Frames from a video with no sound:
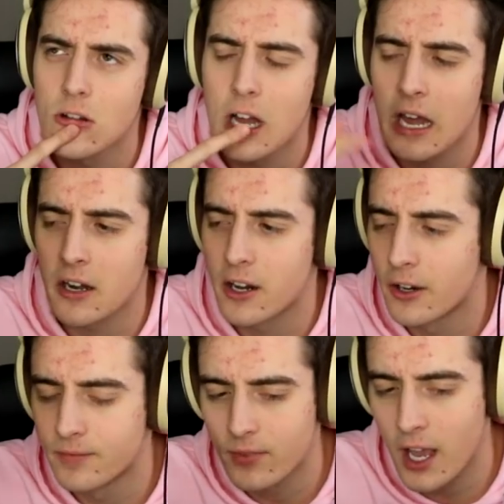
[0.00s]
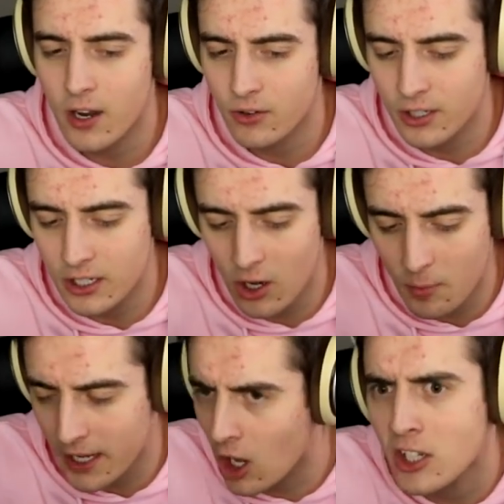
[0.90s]
I don't know. I don't really know
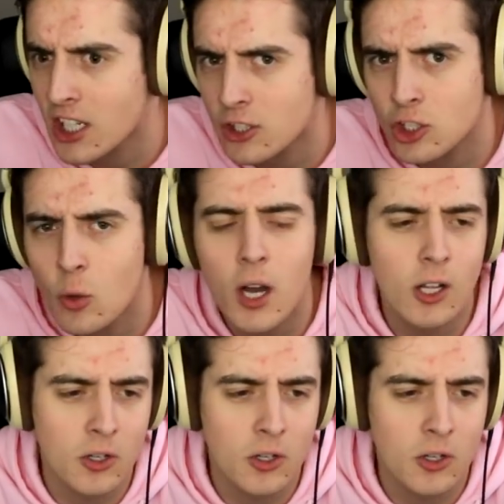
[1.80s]
my cocktails too well,